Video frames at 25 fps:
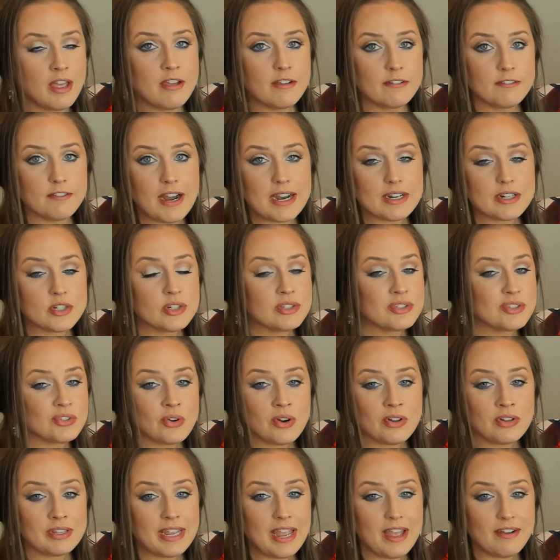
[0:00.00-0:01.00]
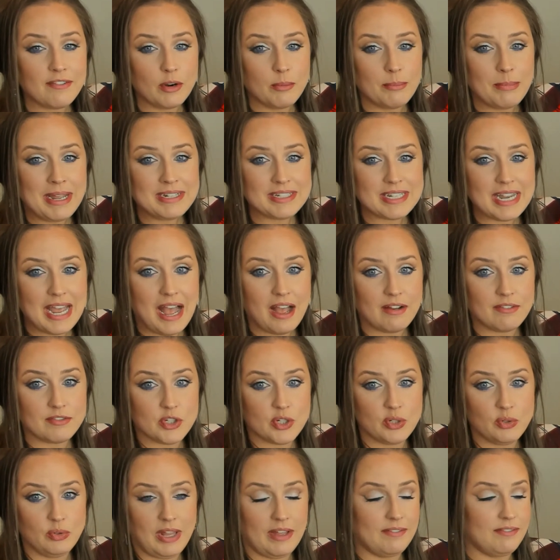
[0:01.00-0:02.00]
Fractions are only ever meant to have
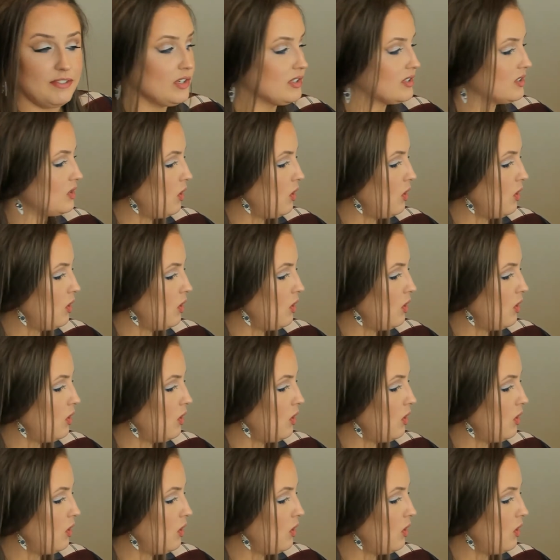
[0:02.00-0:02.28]
2 levels.